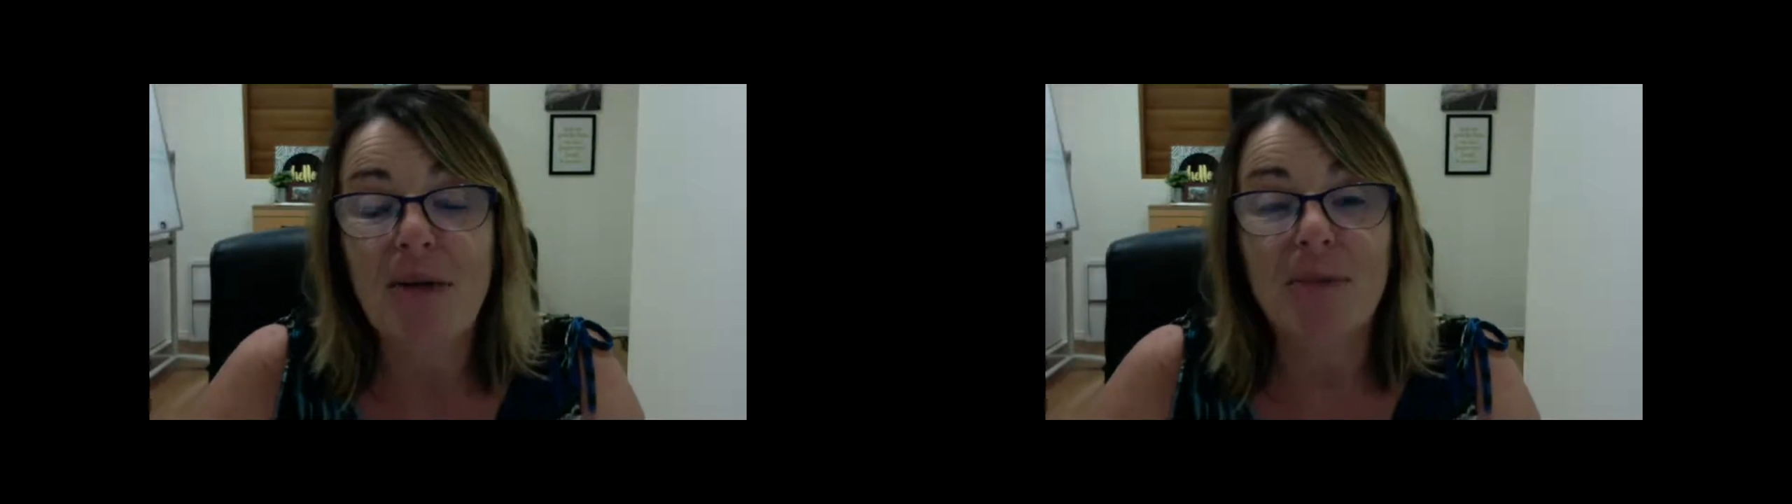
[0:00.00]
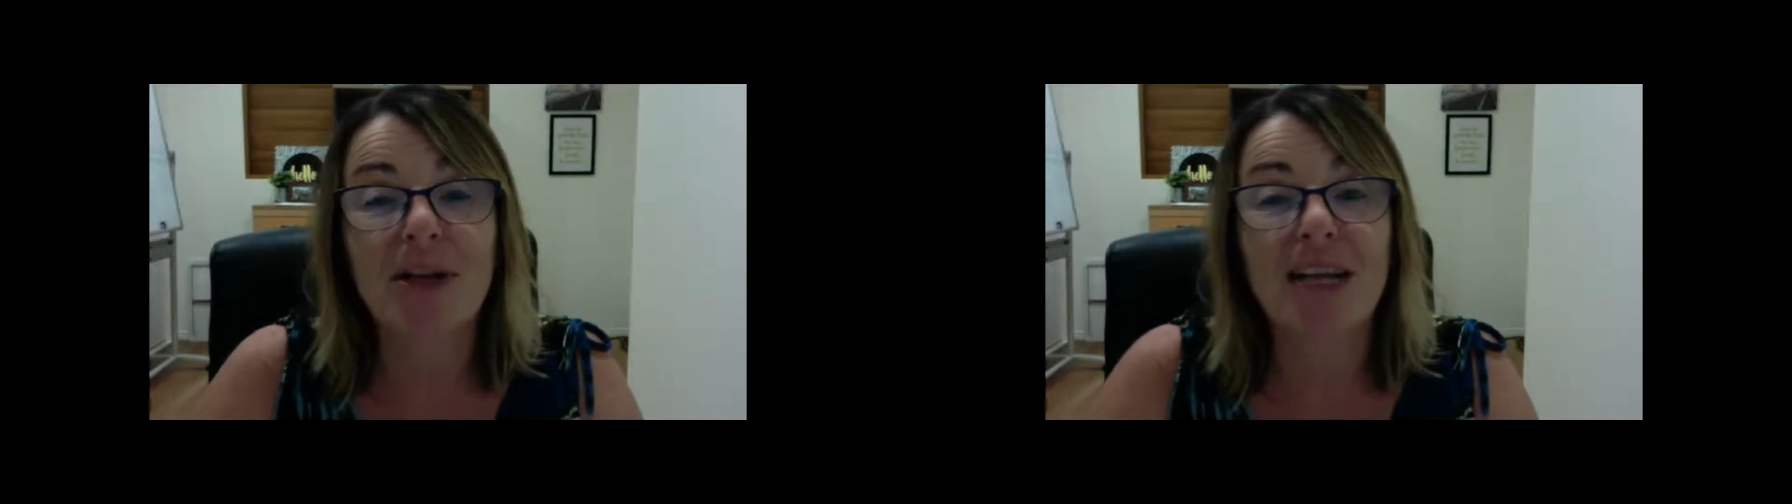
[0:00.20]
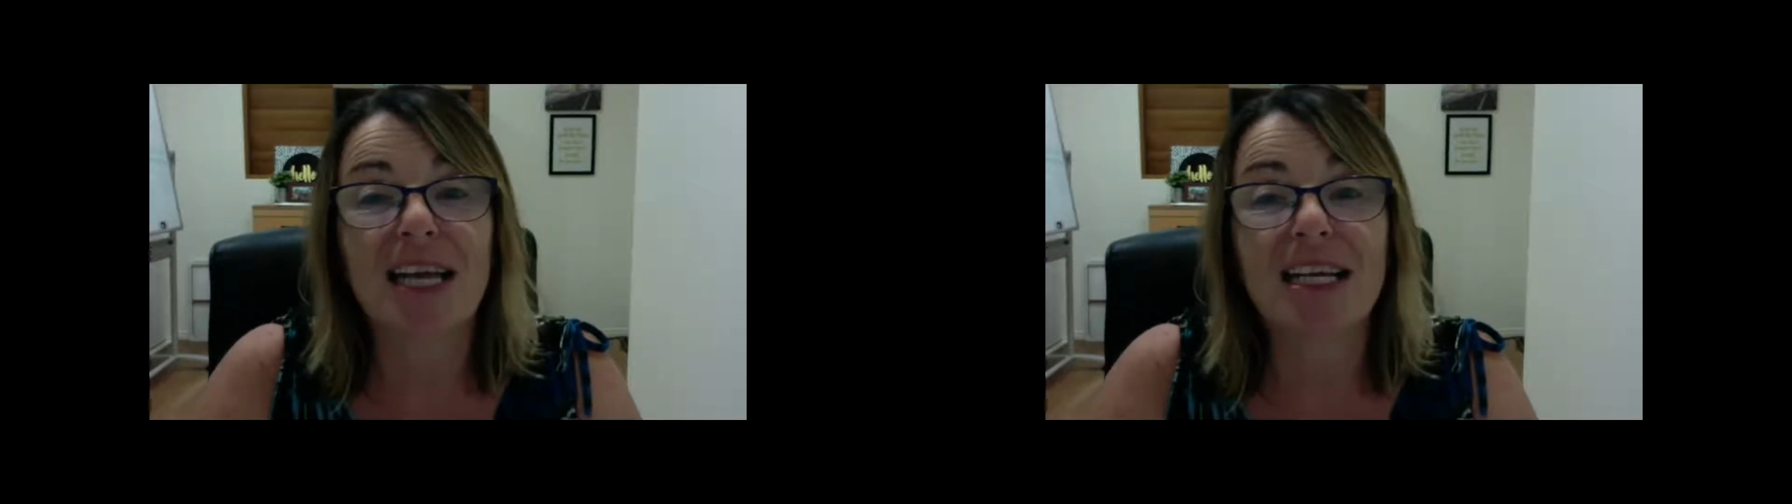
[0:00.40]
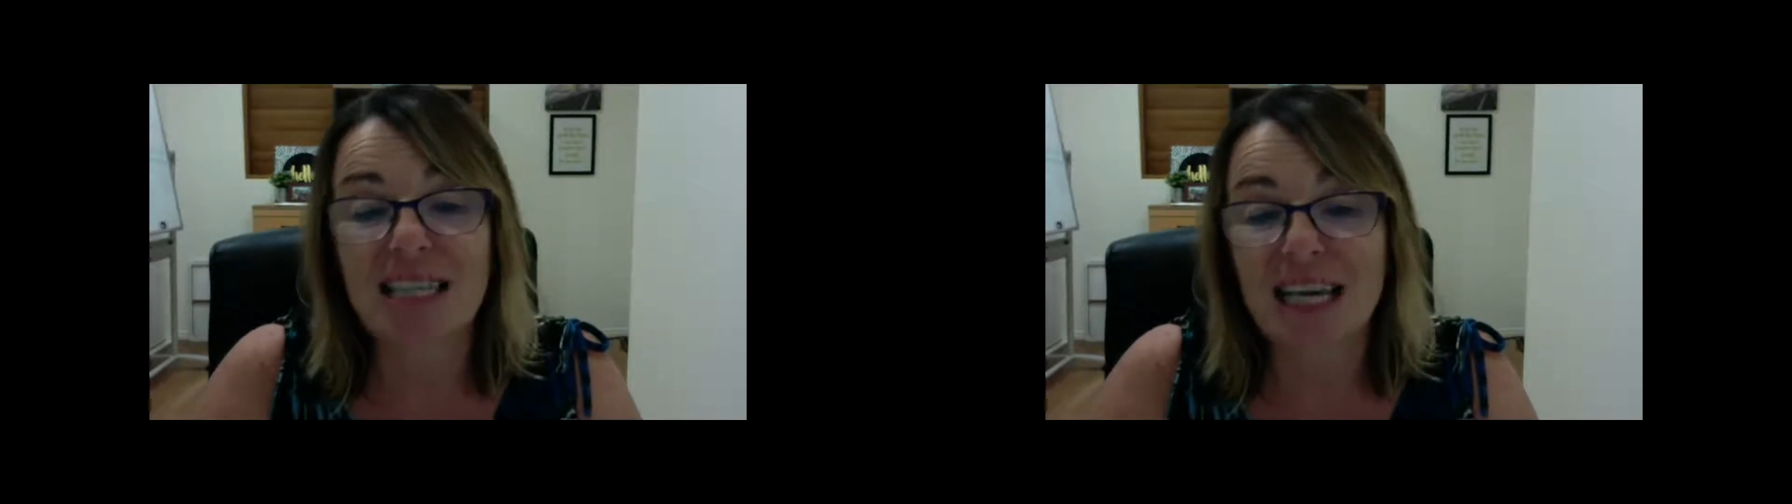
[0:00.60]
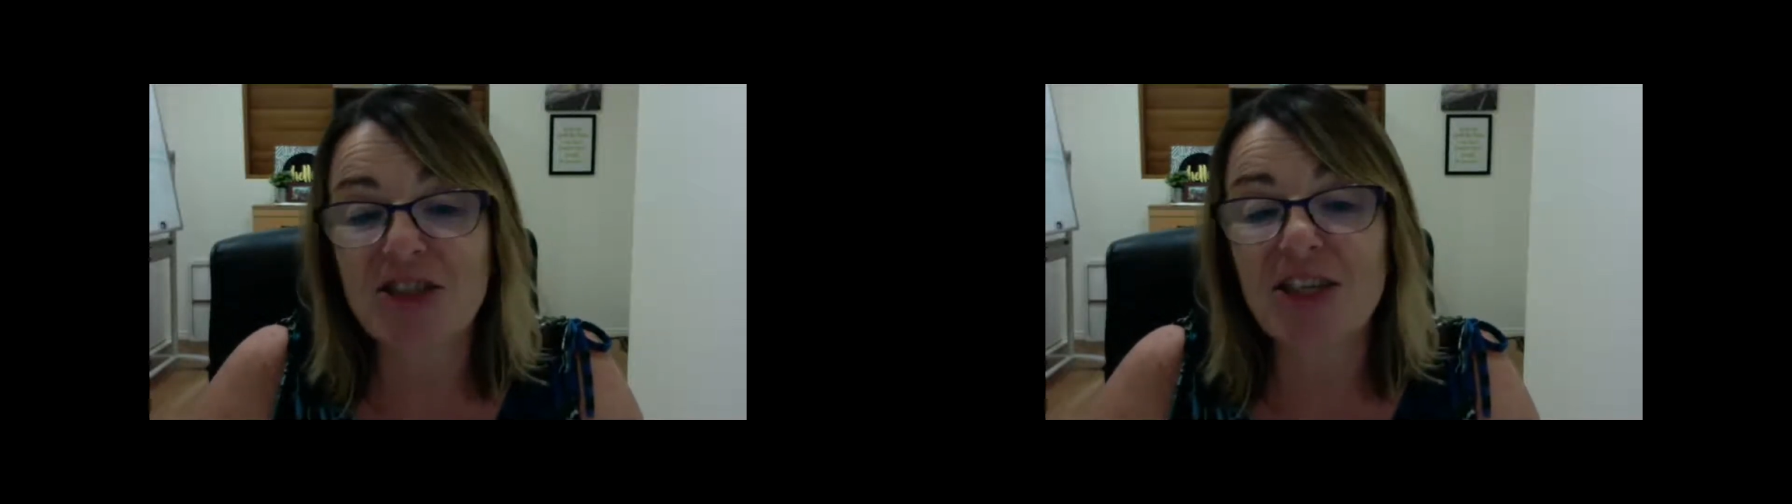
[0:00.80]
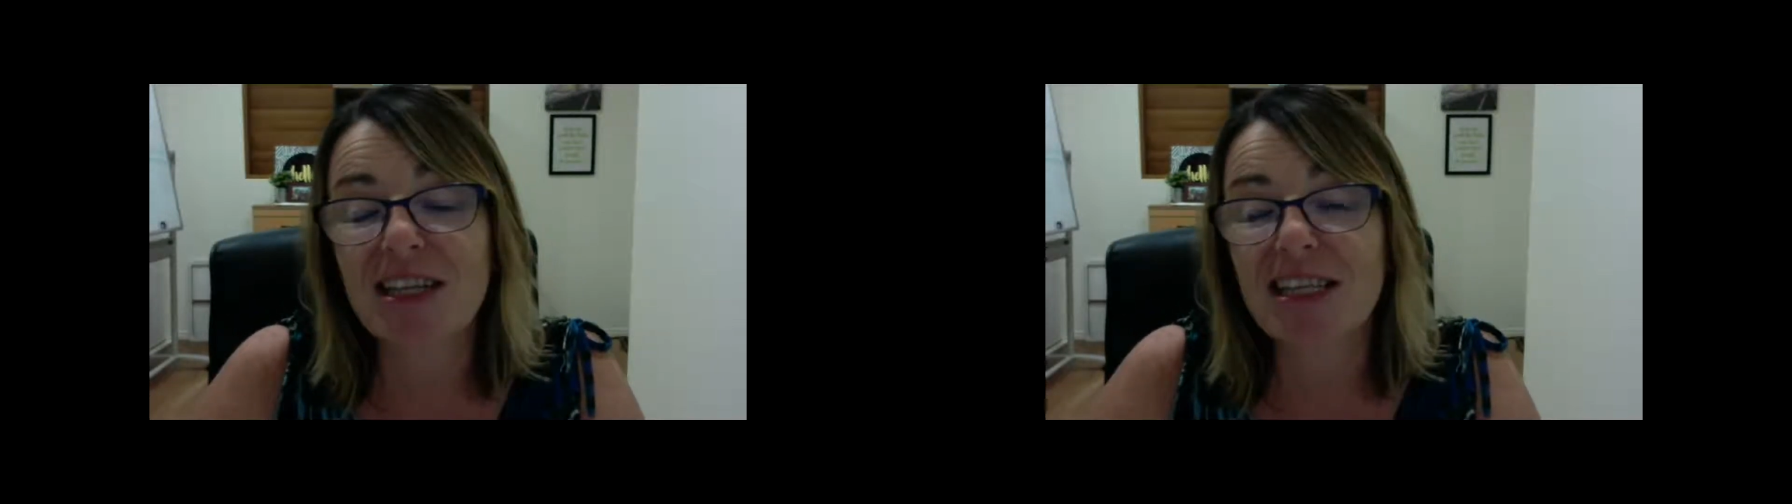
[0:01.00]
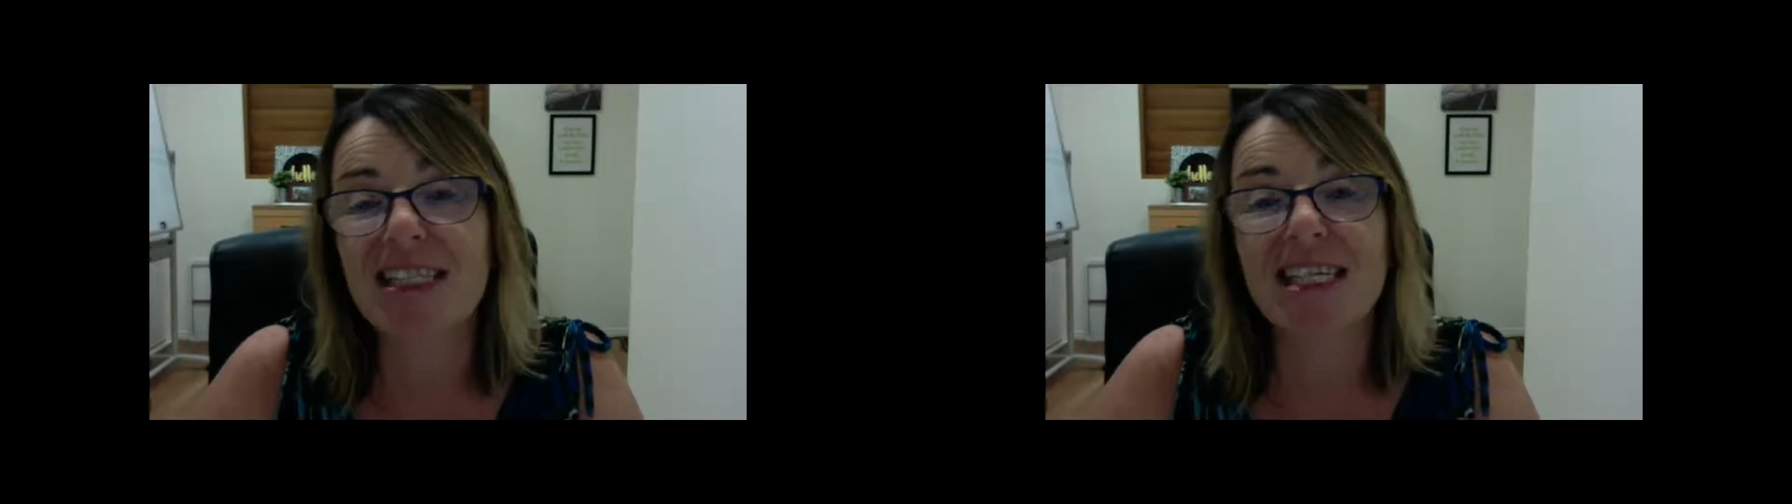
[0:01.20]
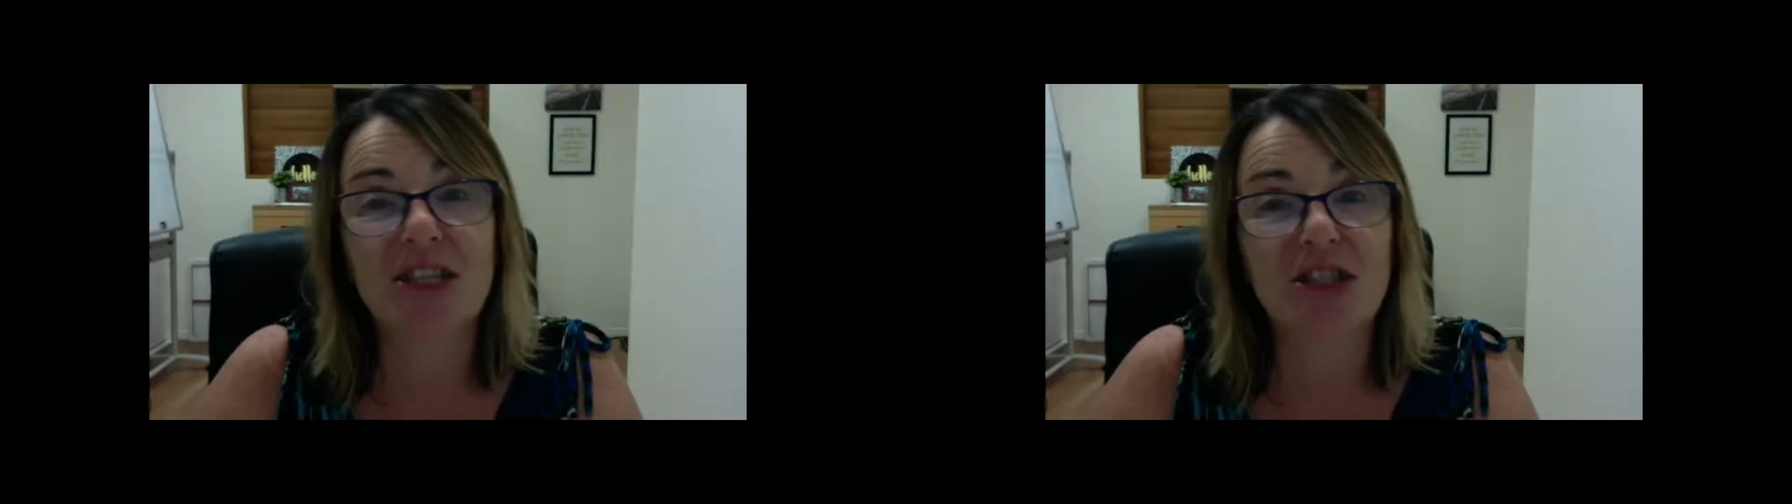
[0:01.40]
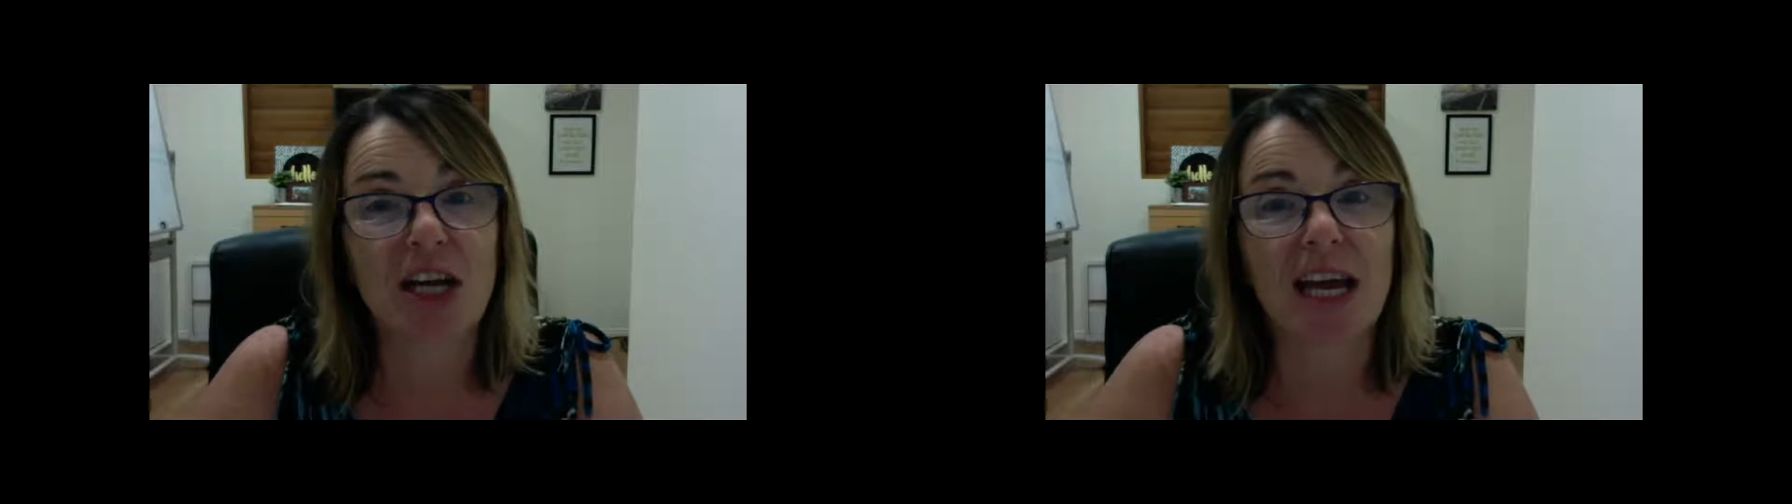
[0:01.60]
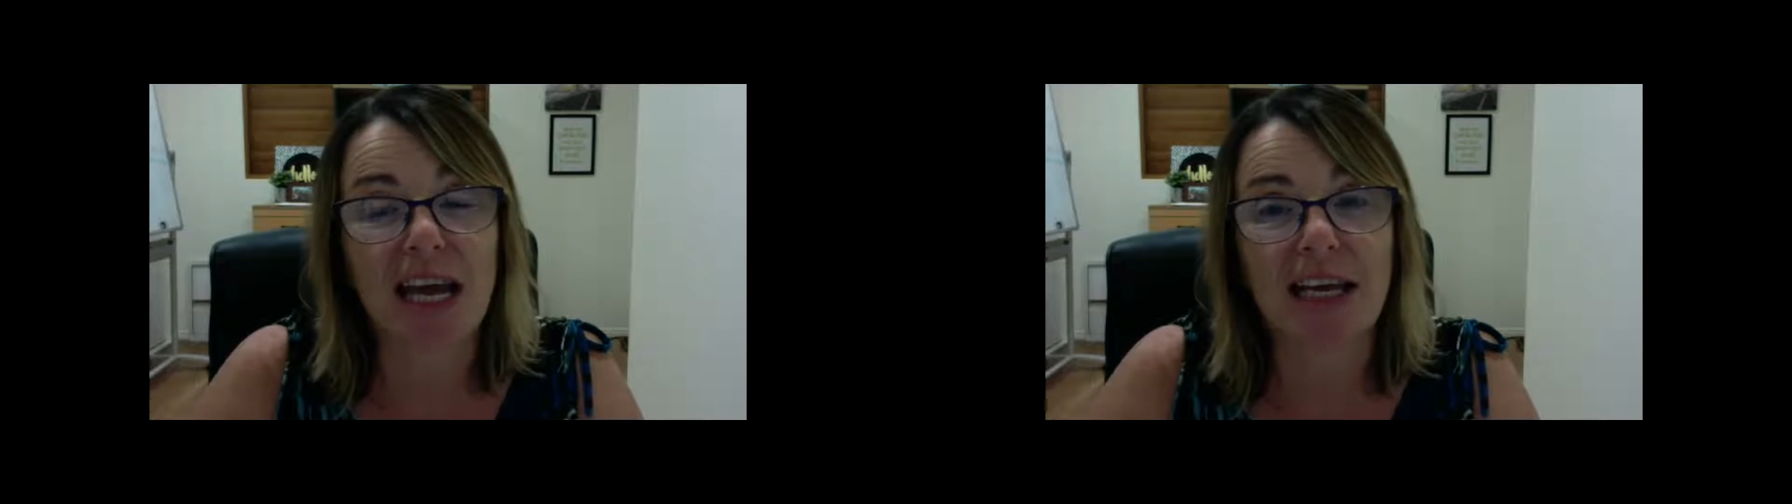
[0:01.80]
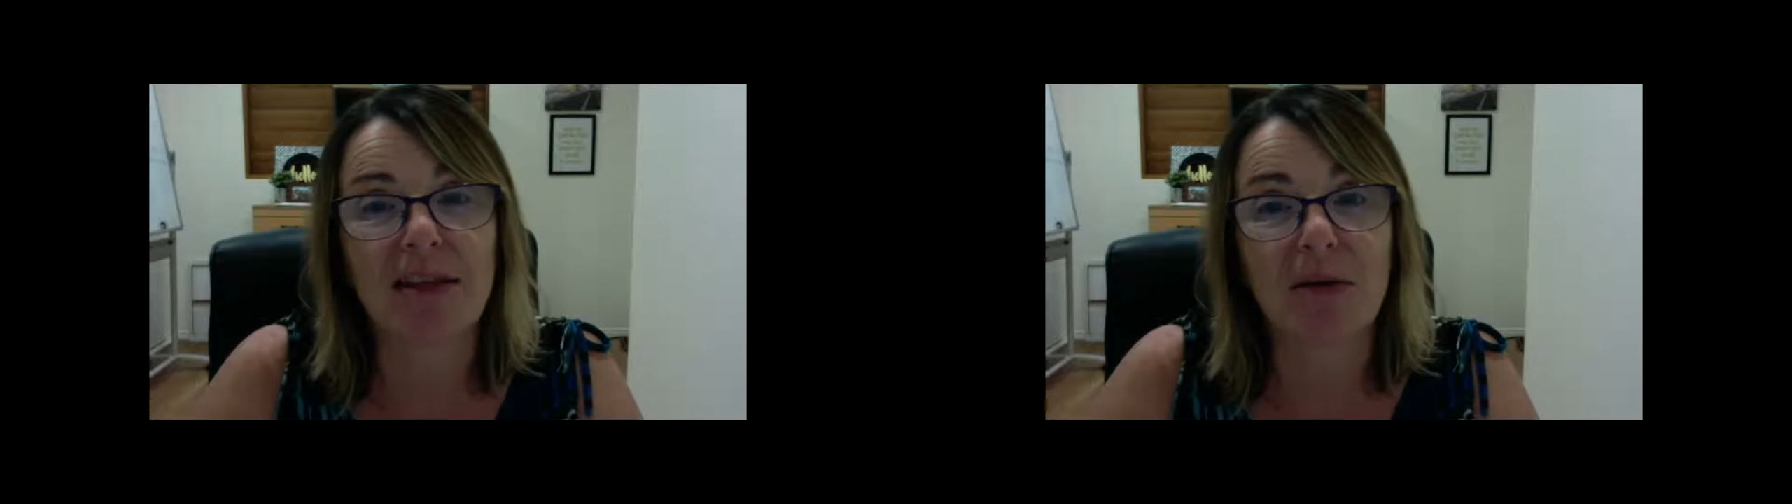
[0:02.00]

But it's actually the TGA